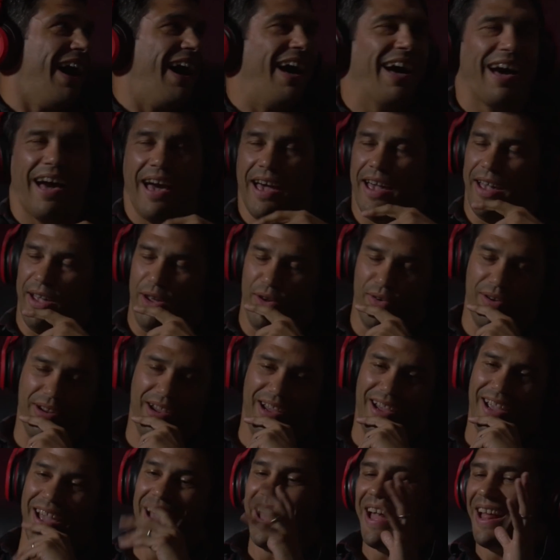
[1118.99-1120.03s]
I
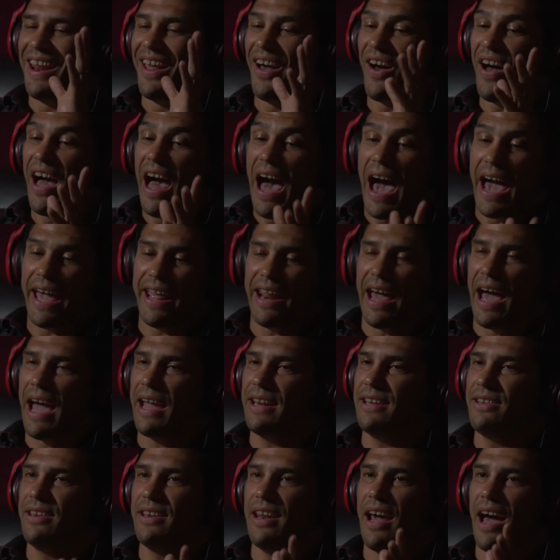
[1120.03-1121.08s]
agree. No,
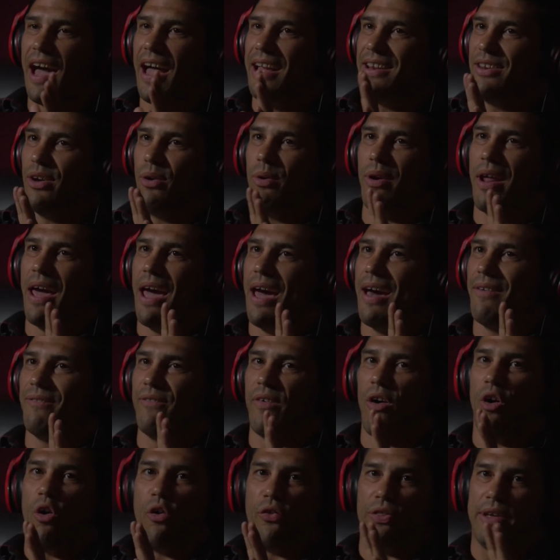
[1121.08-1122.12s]
I don't have
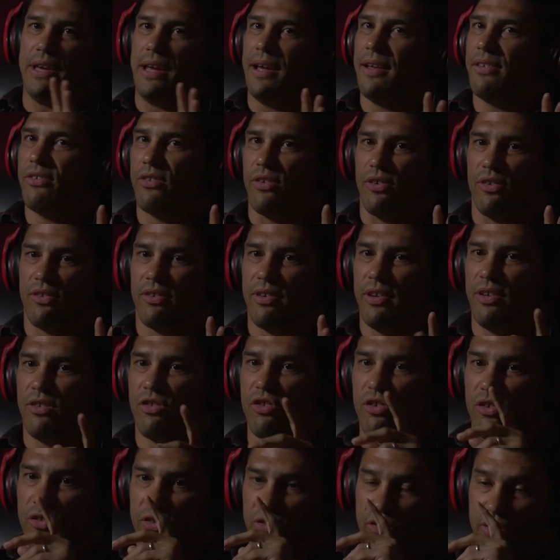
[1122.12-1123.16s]
all the answers. It's
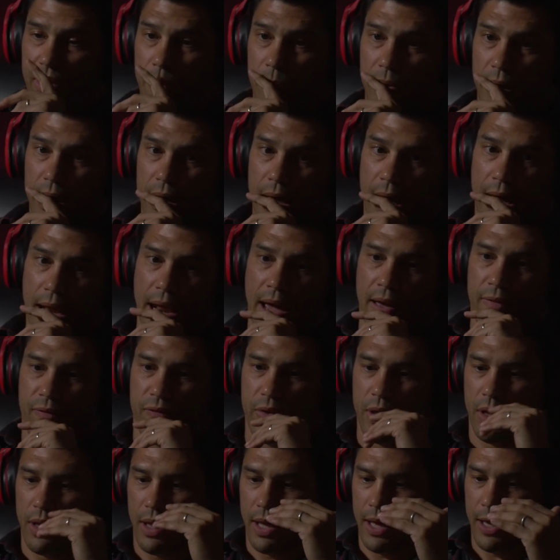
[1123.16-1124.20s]
just something that I
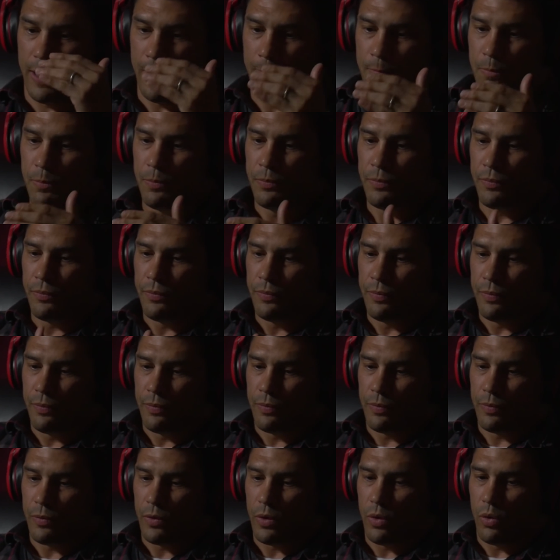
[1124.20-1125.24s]
feel like
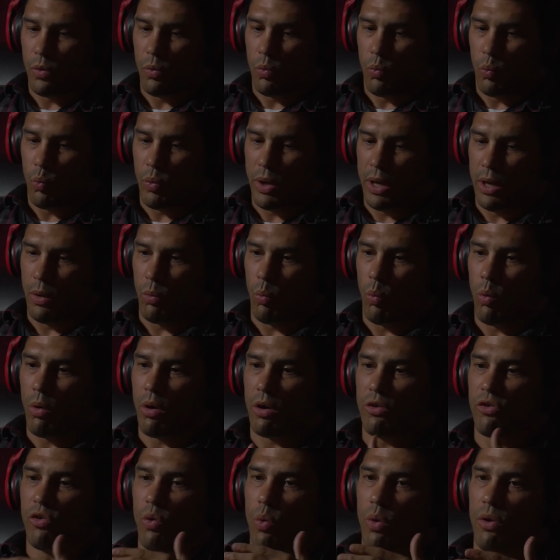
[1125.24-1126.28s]
we could
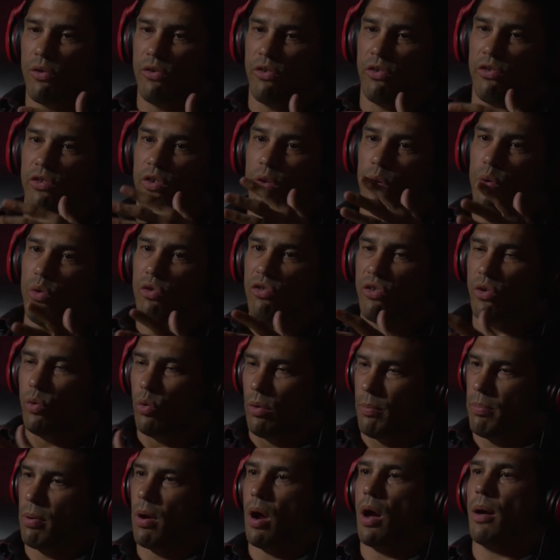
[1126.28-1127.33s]
work towards a solution to
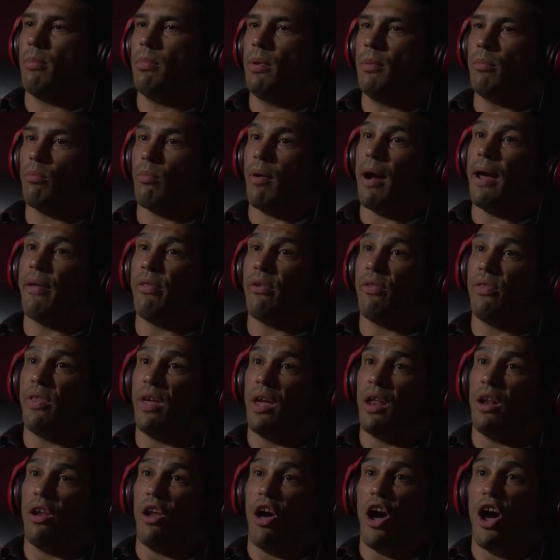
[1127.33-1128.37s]
a problem rather
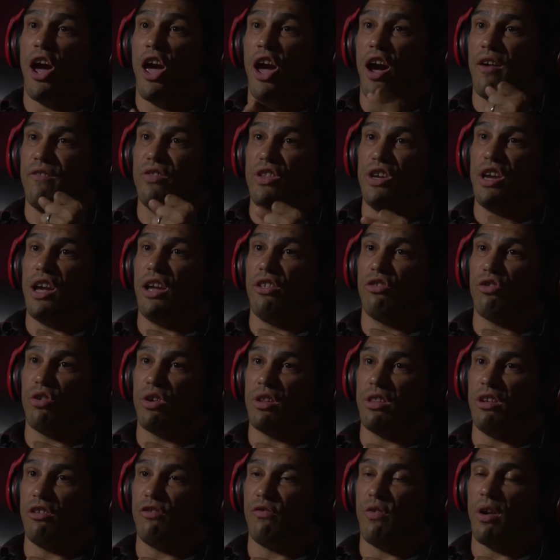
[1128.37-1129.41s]
than I have the answer
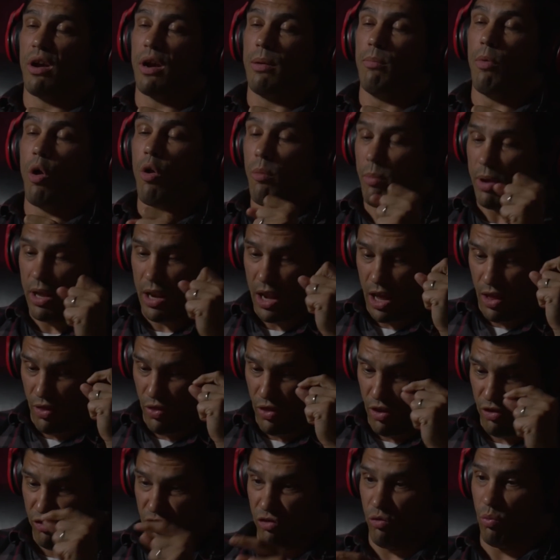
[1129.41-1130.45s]
at this very moment and
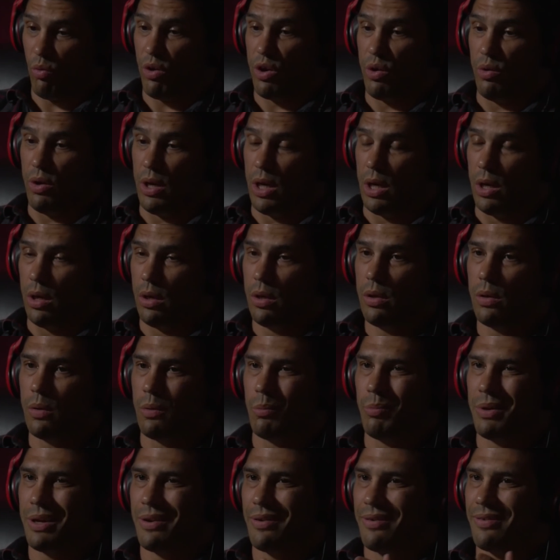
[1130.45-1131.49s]
this is what you need to do,
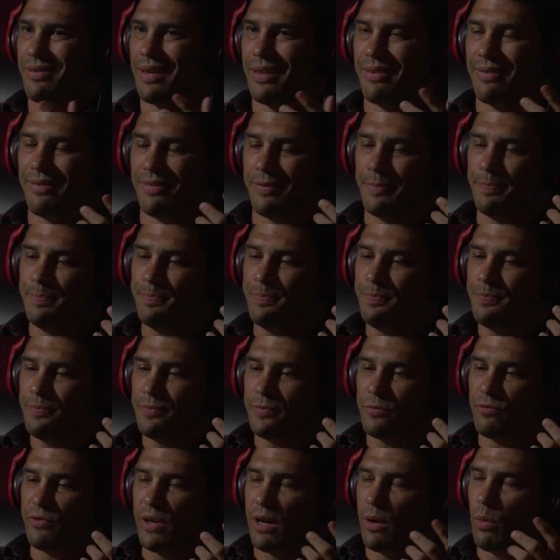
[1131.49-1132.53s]
because that's
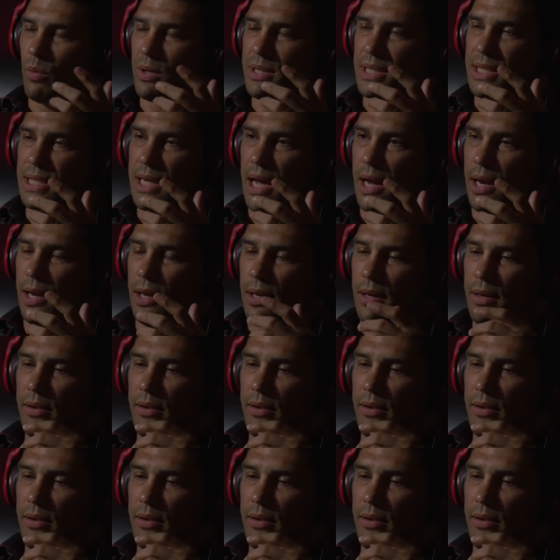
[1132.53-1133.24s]
very one-sided.